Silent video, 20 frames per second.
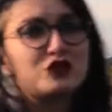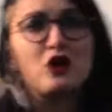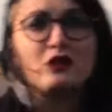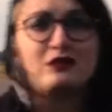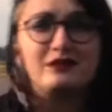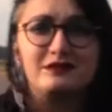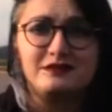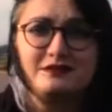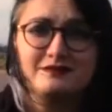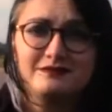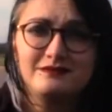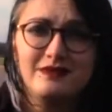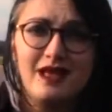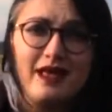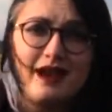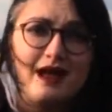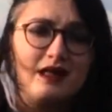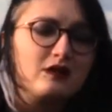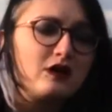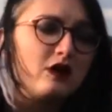Scotland
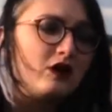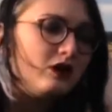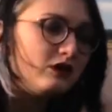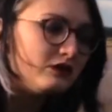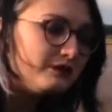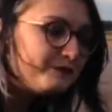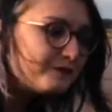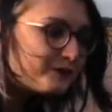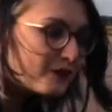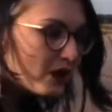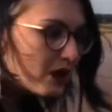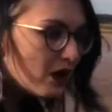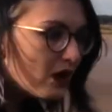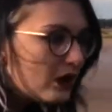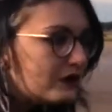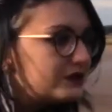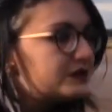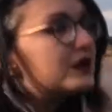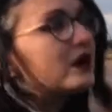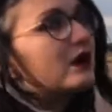and alcohol,
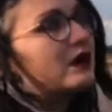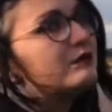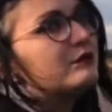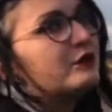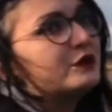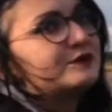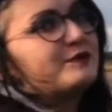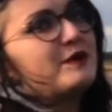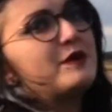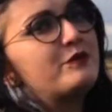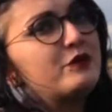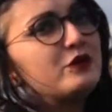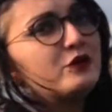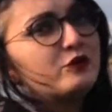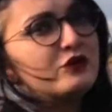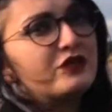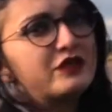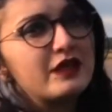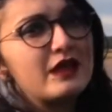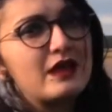odds are most
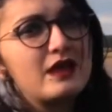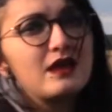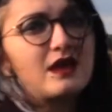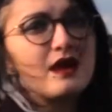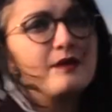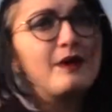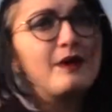people would think